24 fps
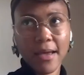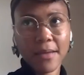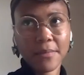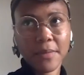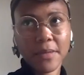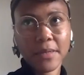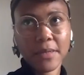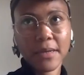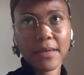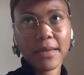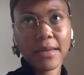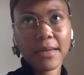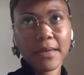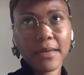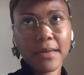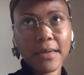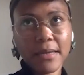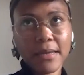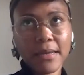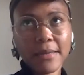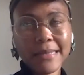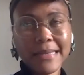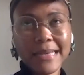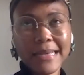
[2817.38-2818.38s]
I mean
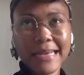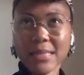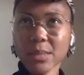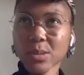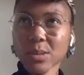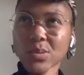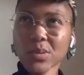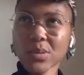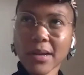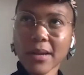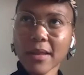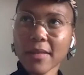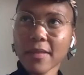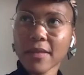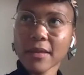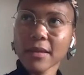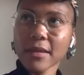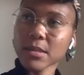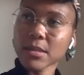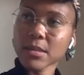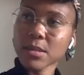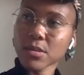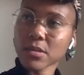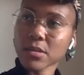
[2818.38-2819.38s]
it's all, and I think